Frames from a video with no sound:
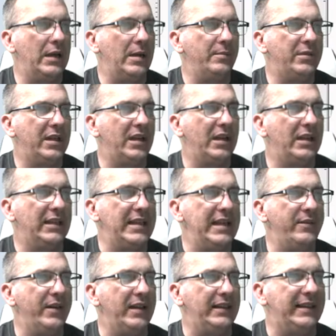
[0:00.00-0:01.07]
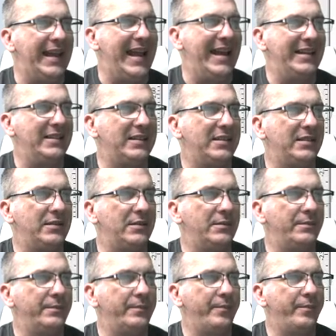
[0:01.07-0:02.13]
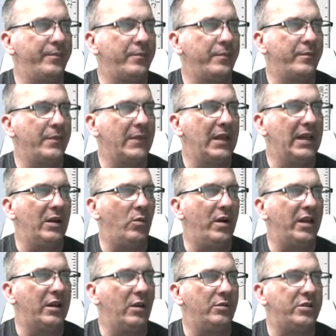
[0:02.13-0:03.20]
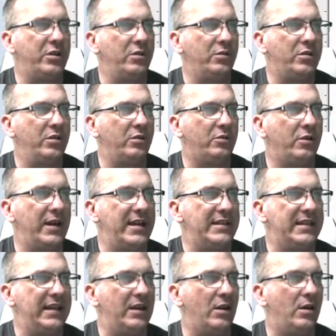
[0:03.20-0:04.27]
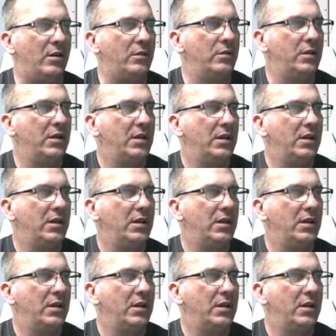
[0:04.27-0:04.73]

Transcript: going to leave it at that. I don't want to go too crazy and all